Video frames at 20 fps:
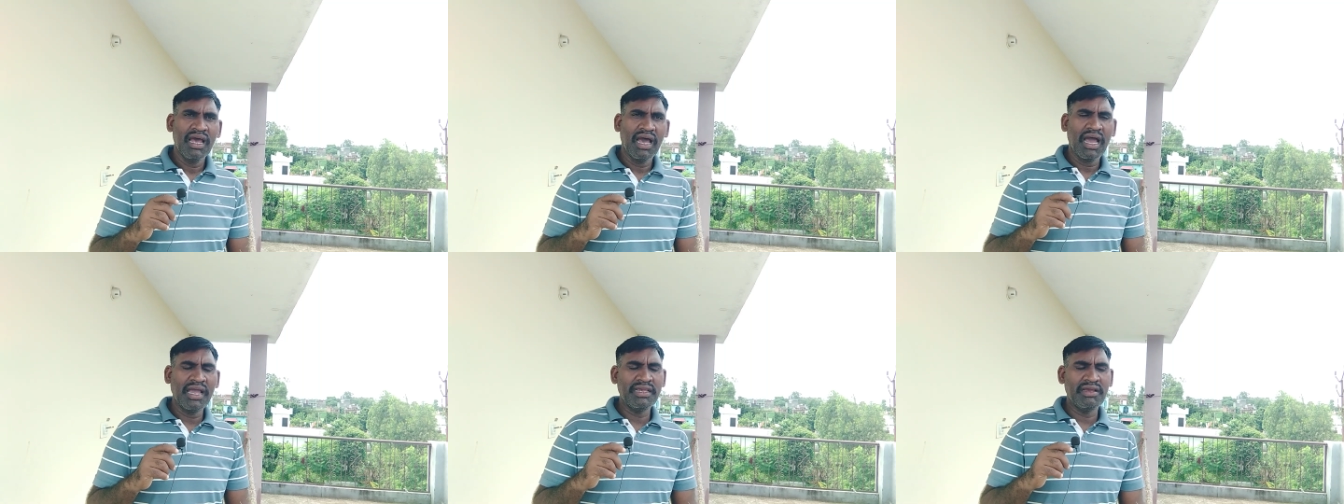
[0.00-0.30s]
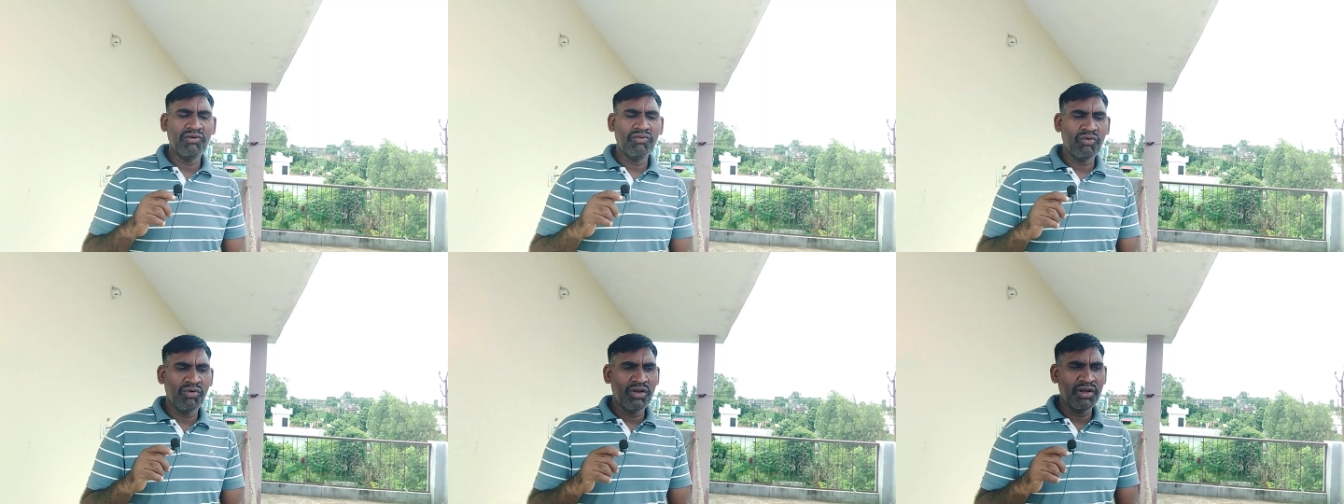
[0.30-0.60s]
i
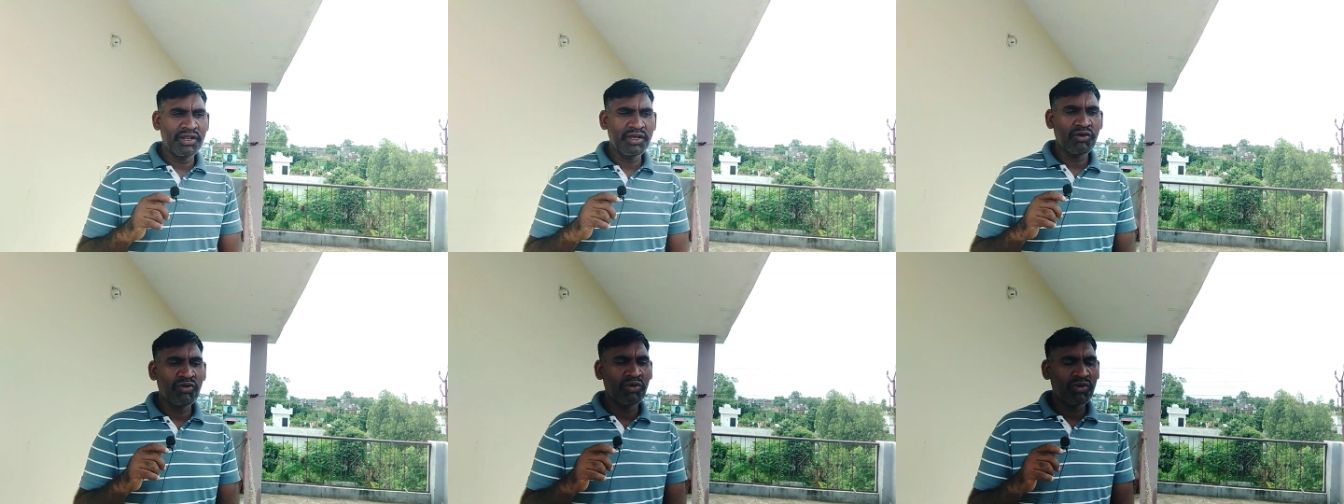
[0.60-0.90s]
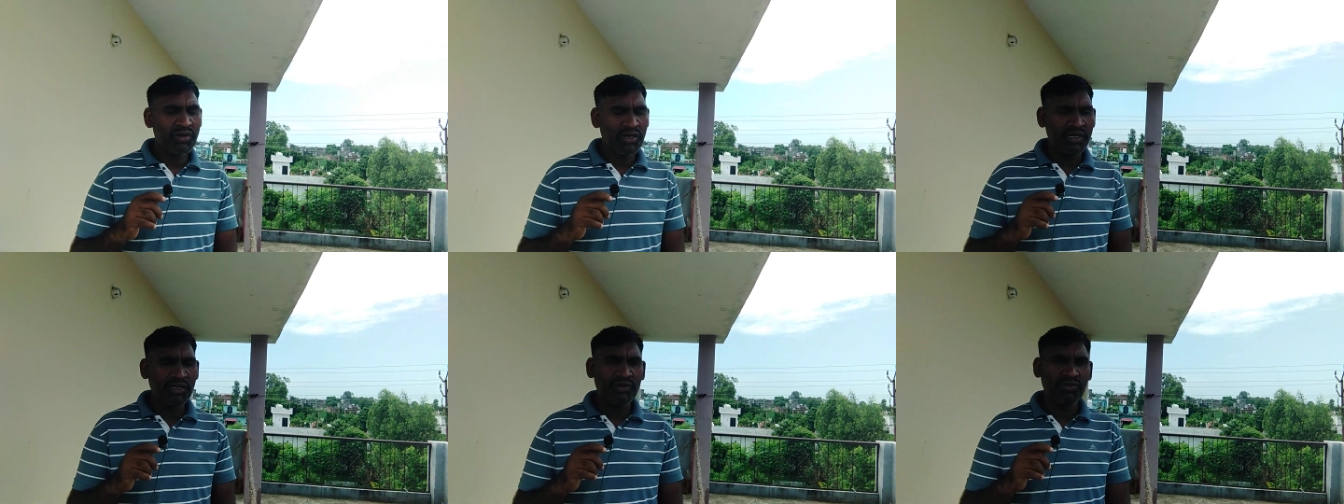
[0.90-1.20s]
have already
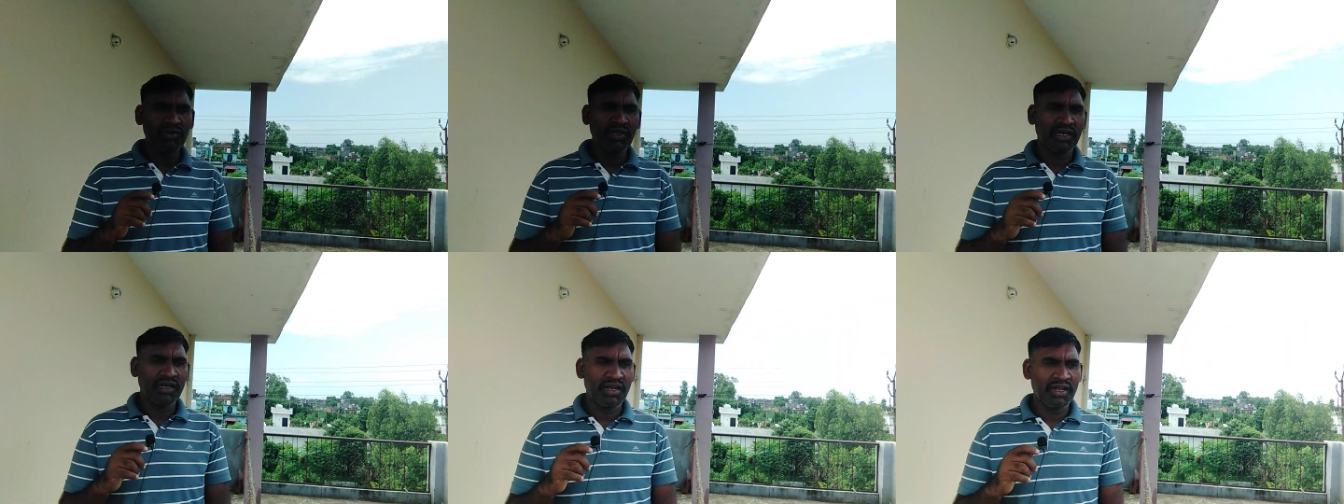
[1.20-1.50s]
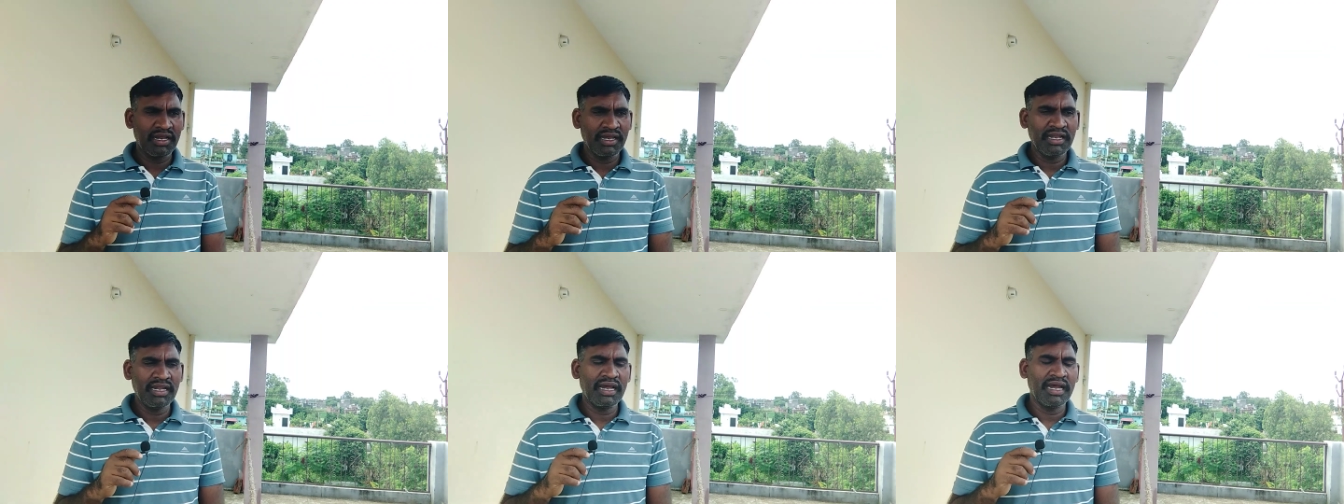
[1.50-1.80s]
got into the
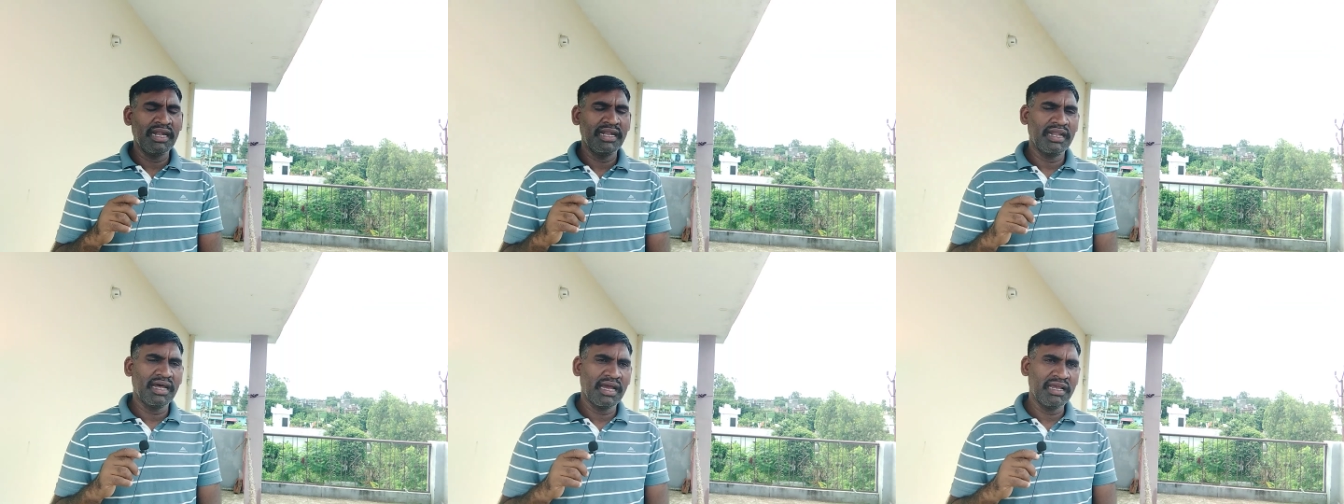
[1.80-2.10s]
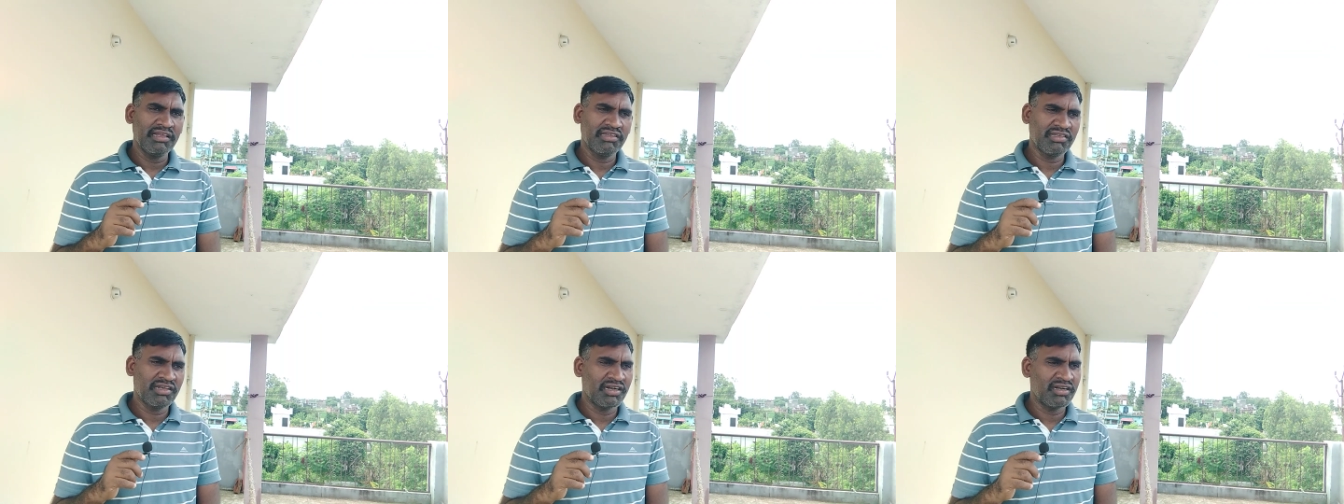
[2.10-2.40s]
train and
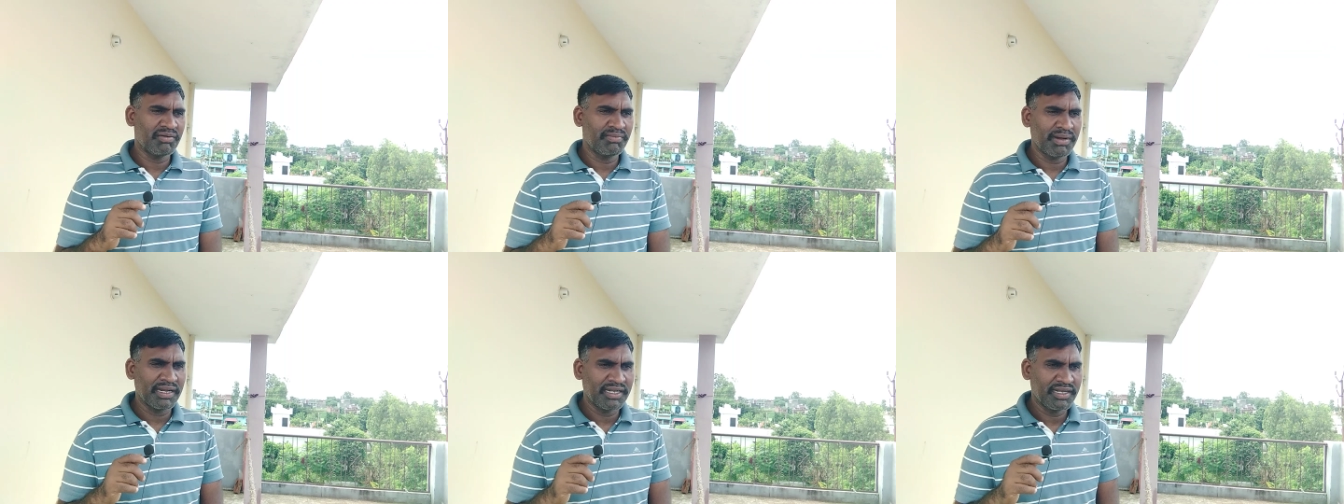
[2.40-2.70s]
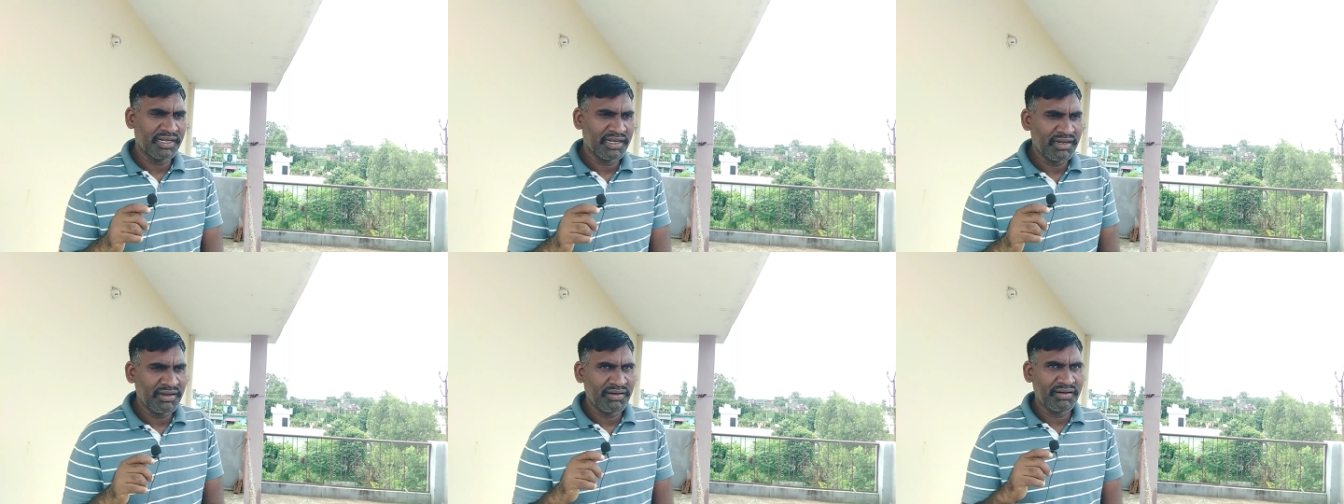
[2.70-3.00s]
i sat my
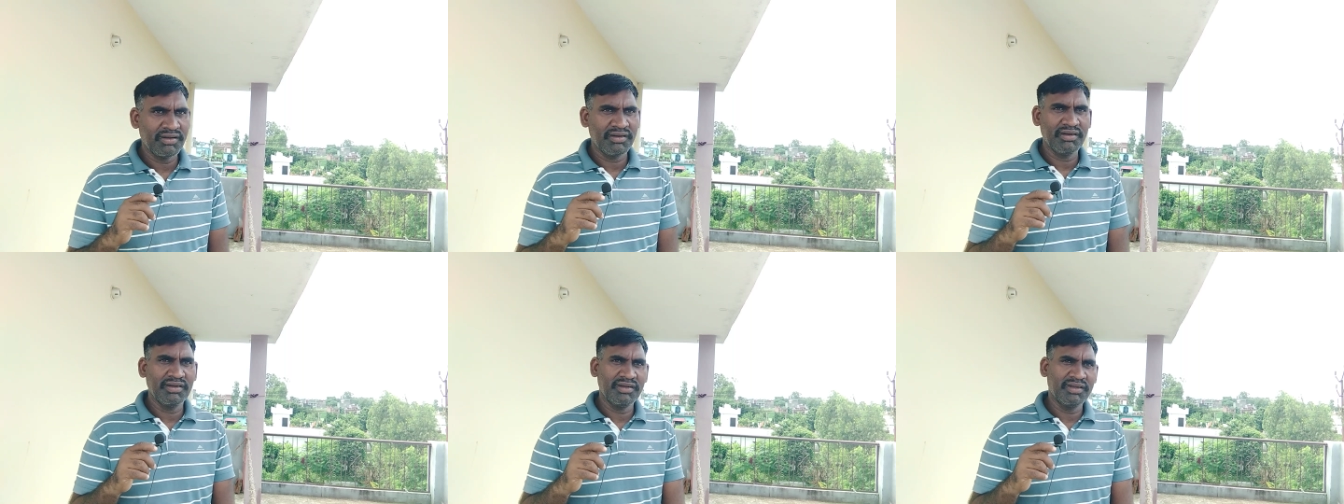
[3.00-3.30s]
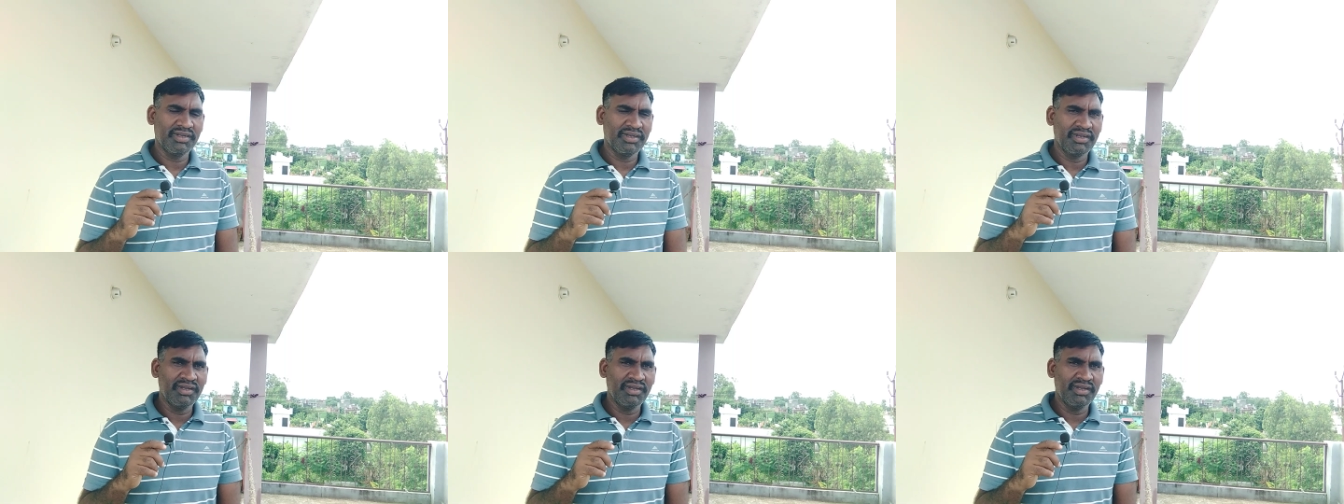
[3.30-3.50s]
mm,